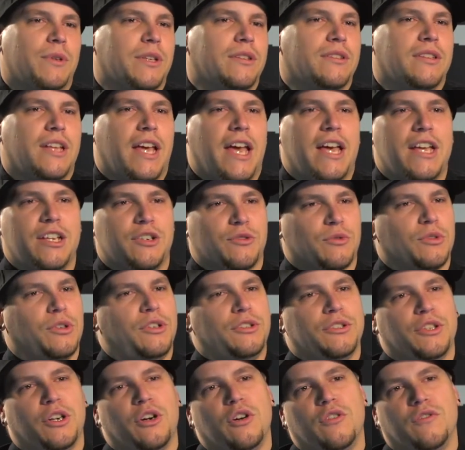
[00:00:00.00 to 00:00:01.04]
The edge
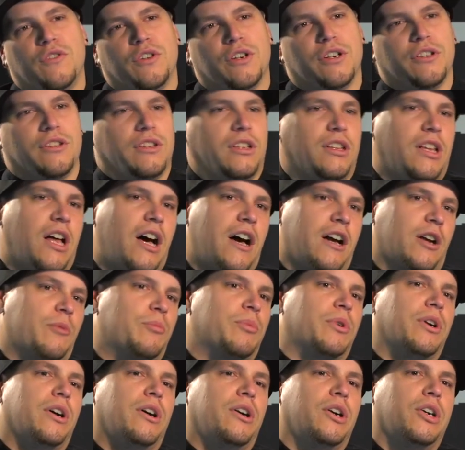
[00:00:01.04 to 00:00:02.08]
rolled over, the lock
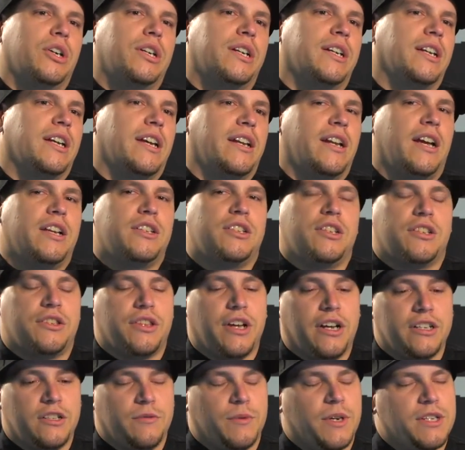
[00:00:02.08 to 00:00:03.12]
broke, and I just
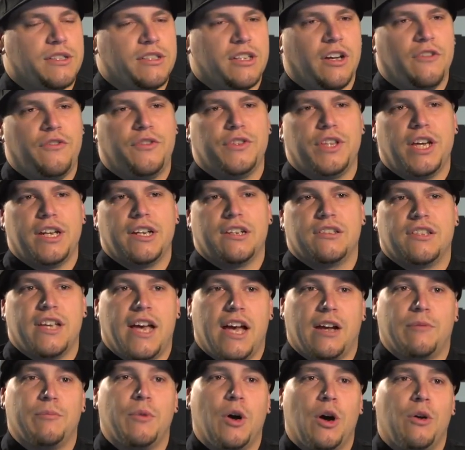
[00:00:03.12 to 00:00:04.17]
thought to myself at that
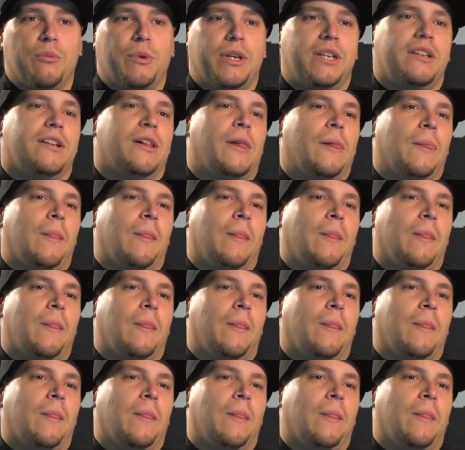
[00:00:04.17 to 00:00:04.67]
exact moment